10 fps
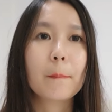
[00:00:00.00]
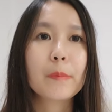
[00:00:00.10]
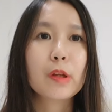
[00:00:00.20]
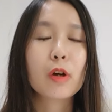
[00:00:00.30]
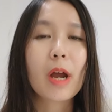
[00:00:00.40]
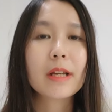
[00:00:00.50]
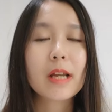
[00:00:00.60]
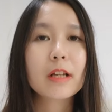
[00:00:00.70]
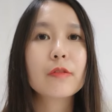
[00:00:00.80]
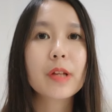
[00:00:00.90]
you know, at the
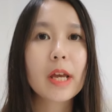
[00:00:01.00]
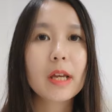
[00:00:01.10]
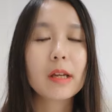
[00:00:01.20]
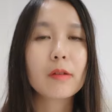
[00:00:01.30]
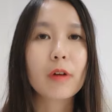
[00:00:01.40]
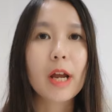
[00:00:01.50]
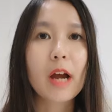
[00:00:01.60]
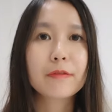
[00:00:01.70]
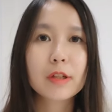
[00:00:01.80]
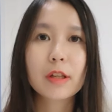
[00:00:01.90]
end of the day, right,
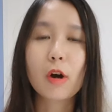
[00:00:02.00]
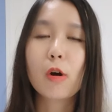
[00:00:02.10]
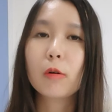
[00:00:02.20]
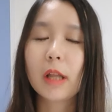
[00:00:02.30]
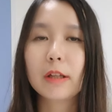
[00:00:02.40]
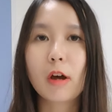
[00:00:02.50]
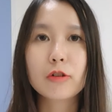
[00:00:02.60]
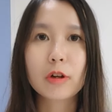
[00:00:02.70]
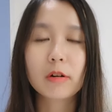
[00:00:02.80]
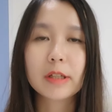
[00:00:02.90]
after the whole like
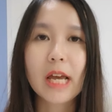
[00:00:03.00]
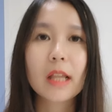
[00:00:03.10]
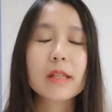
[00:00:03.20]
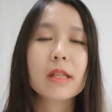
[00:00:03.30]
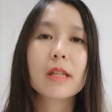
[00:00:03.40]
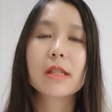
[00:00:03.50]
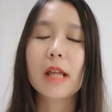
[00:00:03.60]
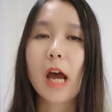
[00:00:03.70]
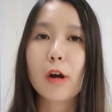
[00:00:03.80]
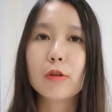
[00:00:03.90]
logical analysis
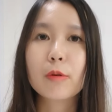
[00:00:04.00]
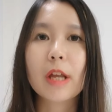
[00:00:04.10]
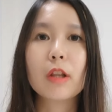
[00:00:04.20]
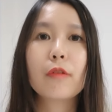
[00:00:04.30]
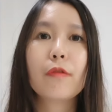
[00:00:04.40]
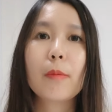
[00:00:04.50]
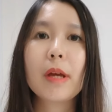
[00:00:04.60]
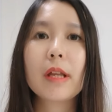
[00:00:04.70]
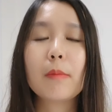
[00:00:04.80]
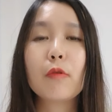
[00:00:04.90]
and how you can learn from
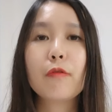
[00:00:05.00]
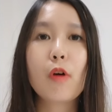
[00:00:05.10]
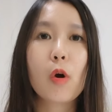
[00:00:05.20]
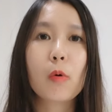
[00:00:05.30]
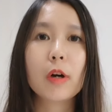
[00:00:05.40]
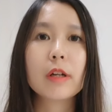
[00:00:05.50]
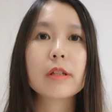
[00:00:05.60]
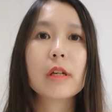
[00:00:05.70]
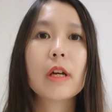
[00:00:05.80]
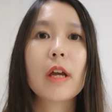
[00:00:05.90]
it and move forward
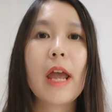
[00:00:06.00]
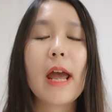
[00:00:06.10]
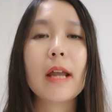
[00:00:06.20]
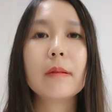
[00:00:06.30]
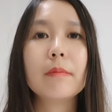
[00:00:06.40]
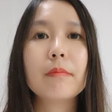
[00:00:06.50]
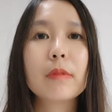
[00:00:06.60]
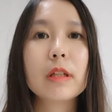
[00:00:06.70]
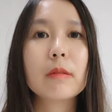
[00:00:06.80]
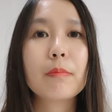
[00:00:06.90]
and
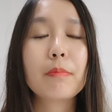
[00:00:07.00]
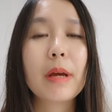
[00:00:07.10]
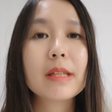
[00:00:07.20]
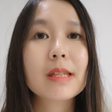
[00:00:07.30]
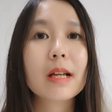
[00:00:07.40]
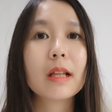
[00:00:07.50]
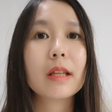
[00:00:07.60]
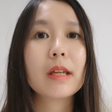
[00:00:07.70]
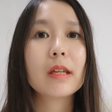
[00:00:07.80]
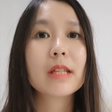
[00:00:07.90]

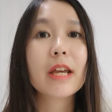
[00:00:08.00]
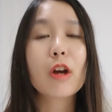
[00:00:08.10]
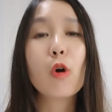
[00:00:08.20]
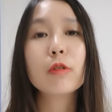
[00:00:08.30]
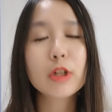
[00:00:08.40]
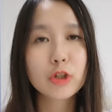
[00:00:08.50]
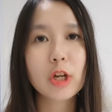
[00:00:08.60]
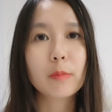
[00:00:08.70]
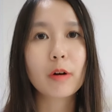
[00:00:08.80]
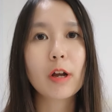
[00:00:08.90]
basically take
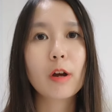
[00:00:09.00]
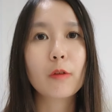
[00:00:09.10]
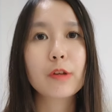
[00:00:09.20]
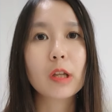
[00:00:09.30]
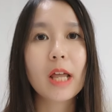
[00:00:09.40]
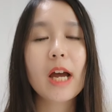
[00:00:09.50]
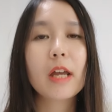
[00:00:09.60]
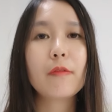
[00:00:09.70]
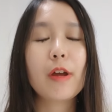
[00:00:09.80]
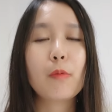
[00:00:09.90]
ownership, right, of your
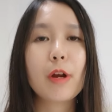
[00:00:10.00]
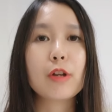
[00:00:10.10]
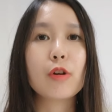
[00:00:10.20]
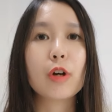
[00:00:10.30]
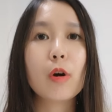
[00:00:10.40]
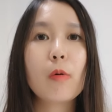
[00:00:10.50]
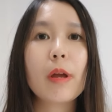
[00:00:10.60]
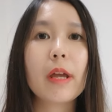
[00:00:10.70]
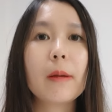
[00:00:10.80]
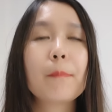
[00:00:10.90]
life and where you're
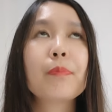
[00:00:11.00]
going,